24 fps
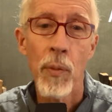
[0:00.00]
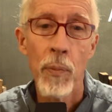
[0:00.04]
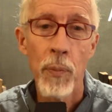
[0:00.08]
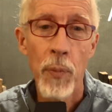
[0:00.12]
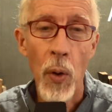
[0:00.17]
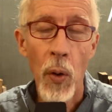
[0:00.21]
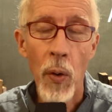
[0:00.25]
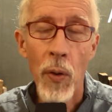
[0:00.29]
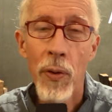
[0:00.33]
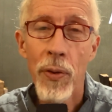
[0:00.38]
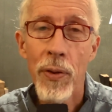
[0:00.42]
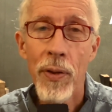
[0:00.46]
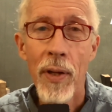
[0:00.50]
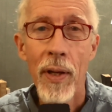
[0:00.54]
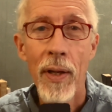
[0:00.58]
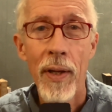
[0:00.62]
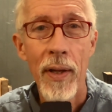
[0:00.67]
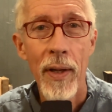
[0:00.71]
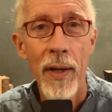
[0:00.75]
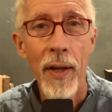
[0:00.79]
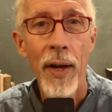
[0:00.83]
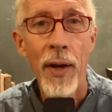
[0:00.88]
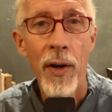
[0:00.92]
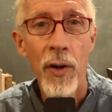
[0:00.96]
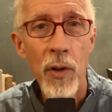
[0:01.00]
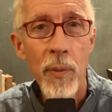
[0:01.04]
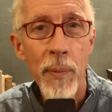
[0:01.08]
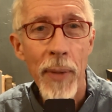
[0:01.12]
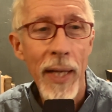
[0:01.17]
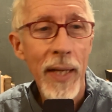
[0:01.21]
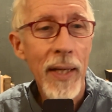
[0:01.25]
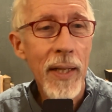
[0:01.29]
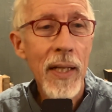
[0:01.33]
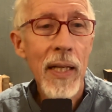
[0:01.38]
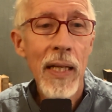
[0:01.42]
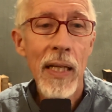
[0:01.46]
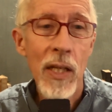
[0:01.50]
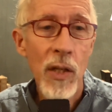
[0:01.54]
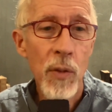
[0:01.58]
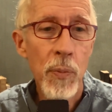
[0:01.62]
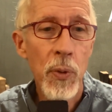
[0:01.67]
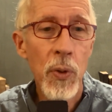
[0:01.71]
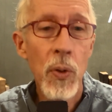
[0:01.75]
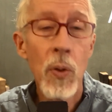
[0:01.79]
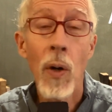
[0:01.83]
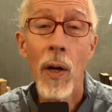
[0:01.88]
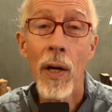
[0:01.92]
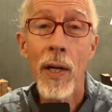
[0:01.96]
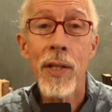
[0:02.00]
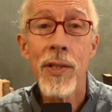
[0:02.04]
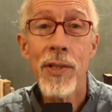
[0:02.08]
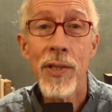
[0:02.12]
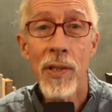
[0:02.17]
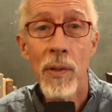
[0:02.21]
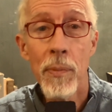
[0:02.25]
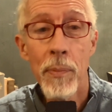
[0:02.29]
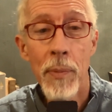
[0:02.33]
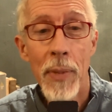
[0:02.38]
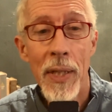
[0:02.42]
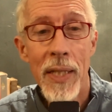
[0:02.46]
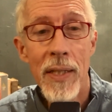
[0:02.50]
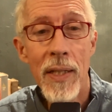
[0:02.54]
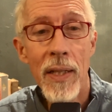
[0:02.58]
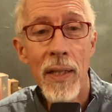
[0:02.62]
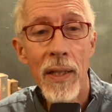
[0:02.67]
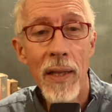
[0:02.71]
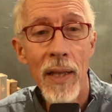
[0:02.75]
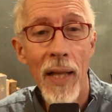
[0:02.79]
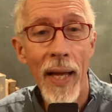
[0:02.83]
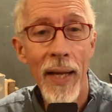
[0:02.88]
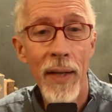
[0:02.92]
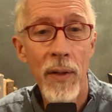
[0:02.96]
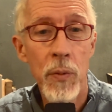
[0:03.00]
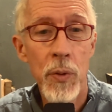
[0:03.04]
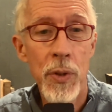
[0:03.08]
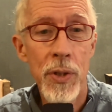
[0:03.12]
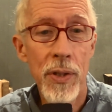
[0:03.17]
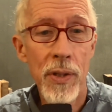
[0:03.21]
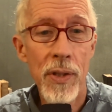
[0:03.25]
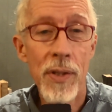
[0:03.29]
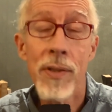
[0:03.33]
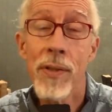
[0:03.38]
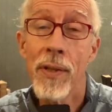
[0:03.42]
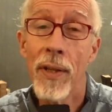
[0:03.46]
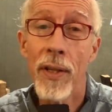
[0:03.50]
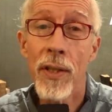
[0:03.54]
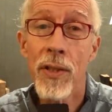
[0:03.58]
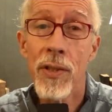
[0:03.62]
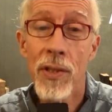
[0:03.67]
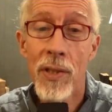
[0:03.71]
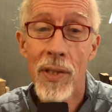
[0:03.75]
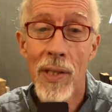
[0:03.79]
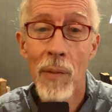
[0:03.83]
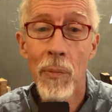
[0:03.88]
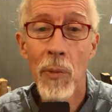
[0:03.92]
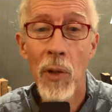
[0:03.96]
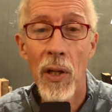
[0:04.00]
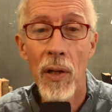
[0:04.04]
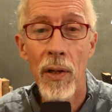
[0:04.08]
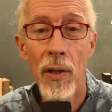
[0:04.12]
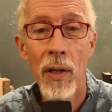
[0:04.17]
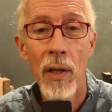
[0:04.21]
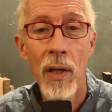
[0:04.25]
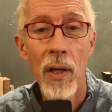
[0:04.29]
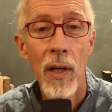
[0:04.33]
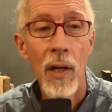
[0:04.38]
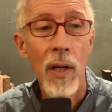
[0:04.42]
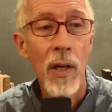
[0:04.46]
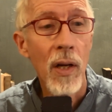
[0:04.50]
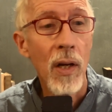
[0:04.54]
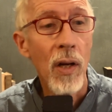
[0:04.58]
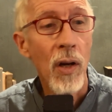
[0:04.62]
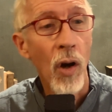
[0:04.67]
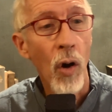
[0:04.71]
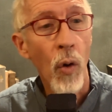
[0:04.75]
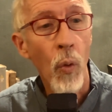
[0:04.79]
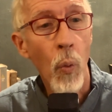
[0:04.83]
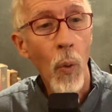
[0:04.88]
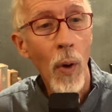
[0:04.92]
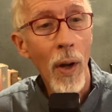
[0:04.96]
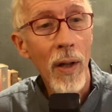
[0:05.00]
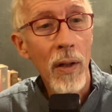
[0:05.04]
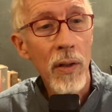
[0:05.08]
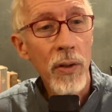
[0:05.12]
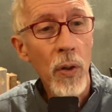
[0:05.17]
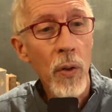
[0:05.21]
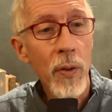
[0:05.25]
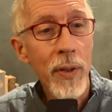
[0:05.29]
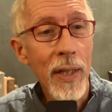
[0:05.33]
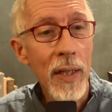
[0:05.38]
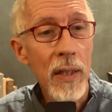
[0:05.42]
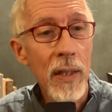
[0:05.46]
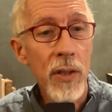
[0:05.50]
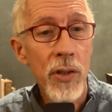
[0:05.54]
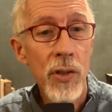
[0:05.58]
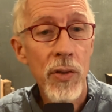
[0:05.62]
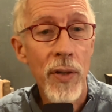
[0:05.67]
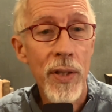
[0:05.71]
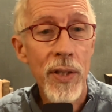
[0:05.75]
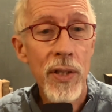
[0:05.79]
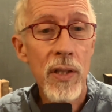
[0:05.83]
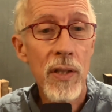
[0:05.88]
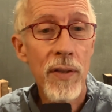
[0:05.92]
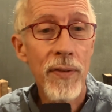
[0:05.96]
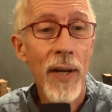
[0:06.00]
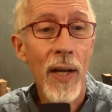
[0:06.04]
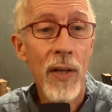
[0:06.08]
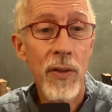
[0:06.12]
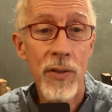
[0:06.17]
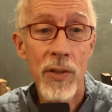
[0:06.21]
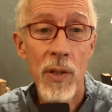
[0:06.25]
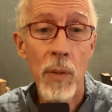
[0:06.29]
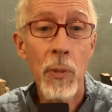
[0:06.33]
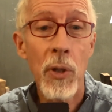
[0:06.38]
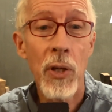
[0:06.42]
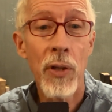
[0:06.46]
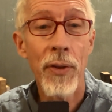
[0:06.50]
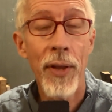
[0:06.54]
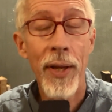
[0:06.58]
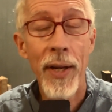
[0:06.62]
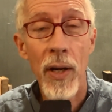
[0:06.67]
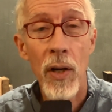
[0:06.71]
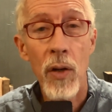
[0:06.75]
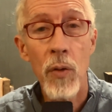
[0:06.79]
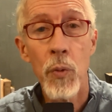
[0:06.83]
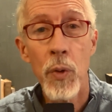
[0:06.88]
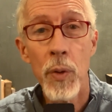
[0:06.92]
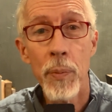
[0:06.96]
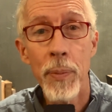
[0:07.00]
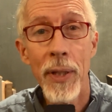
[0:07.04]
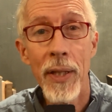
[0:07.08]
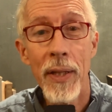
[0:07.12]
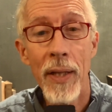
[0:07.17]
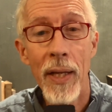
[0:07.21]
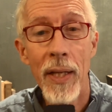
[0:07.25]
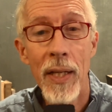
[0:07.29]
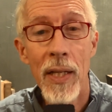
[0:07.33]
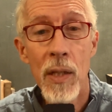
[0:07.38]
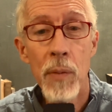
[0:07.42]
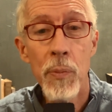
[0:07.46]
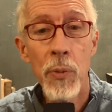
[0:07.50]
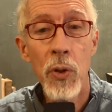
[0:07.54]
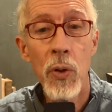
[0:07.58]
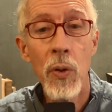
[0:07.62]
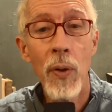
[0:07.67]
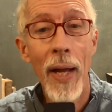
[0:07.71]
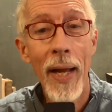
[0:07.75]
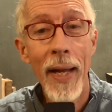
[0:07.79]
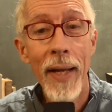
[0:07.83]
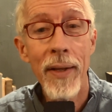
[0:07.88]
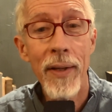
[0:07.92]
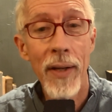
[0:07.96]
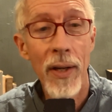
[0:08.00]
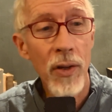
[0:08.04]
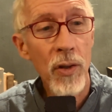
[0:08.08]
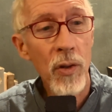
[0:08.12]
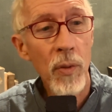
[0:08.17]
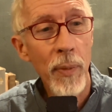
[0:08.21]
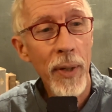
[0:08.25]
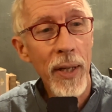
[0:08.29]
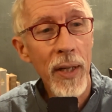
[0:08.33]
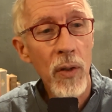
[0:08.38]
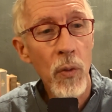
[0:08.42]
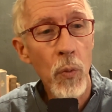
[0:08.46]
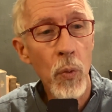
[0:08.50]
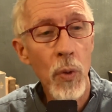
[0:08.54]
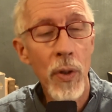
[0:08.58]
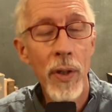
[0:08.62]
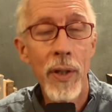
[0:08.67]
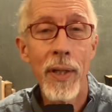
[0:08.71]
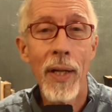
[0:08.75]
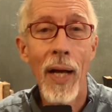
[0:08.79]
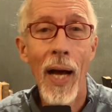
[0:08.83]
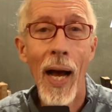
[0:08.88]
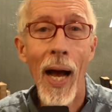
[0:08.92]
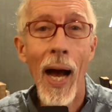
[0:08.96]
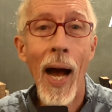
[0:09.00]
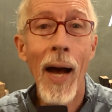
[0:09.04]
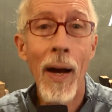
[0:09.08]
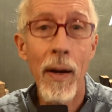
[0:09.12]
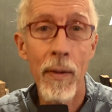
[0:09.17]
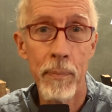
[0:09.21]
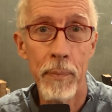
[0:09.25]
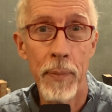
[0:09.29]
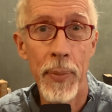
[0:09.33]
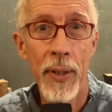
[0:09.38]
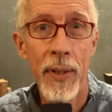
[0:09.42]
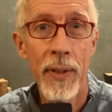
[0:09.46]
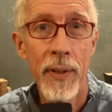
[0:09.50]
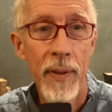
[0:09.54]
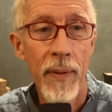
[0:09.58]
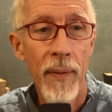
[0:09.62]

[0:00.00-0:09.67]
Both Aramaic and Hebrew are Semitic languages. They're similar. A well-known illustration of how similar they are would be the Hebrew and Aramaic word Ab.